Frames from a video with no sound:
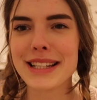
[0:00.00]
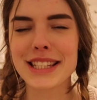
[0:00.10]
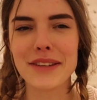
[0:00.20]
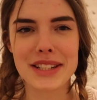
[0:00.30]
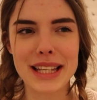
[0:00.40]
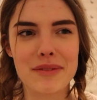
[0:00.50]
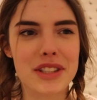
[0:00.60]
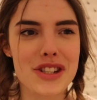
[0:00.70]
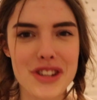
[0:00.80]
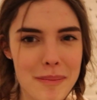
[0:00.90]
So
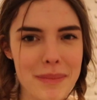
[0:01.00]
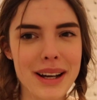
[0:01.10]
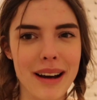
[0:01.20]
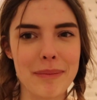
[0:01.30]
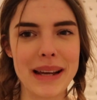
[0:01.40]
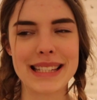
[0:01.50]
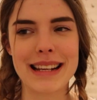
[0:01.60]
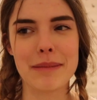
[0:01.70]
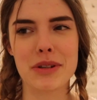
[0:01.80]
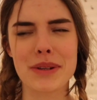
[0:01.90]
there's a jump cut
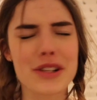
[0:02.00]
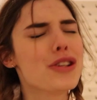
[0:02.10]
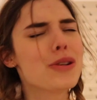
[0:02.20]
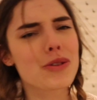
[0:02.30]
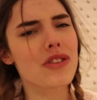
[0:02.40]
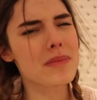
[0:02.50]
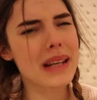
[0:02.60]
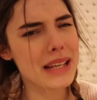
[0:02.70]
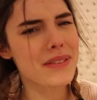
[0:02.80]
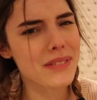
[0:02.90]
basically between two shots of
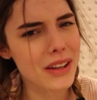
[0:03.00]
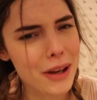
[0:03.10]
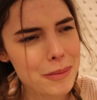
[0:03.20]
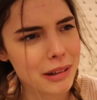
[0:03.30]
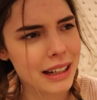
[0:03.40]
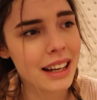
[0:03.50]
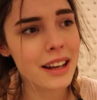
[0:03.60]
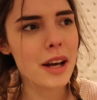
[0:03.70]
me leaving the library,